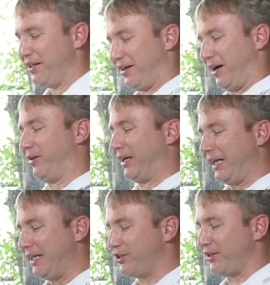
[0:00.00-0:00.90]
I'm gonna
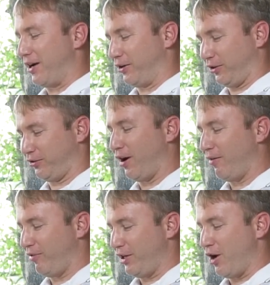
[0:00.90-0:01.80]
lead you down because I saw
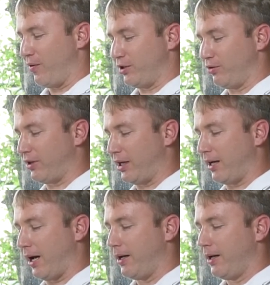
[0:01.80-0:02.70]
a video and you said
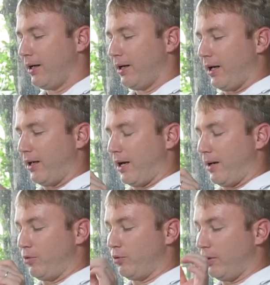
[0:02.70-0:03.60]
that
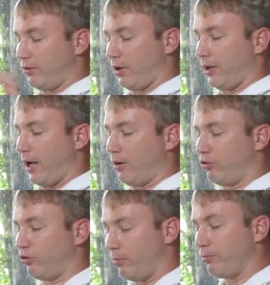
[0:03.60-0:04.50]
um, you dislike how
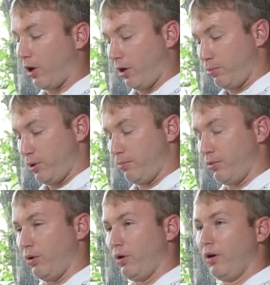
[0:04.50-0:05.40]
some Thai
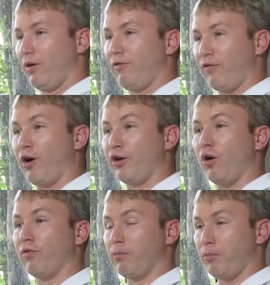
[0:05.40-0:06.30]
people fawn
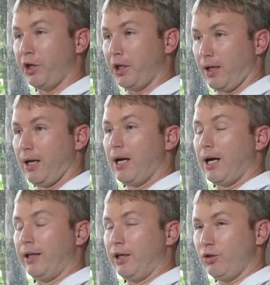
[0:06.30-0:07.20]
over money.
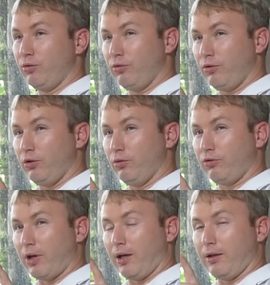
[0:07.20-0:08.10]
And then you you
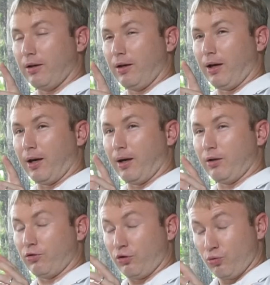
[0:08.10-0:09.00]
said uh,
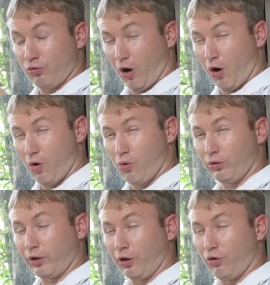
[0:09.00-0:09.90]
you, you
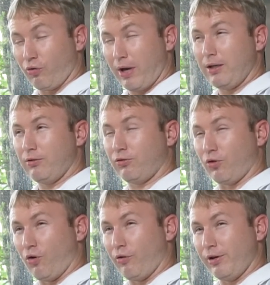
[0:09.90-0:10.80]
told a great
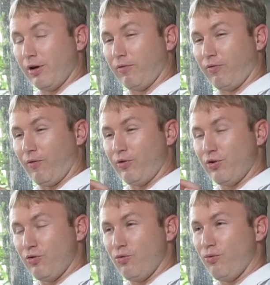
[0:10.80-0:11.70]
story of
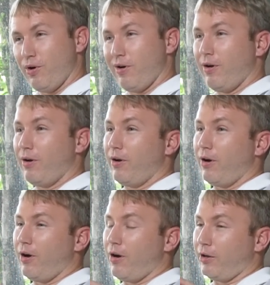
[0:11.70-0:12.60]
you
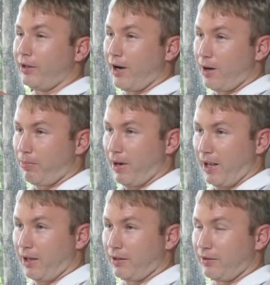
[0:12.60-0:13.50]
on an
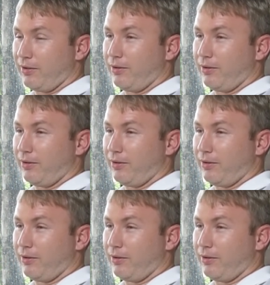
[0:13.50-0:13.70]
airplane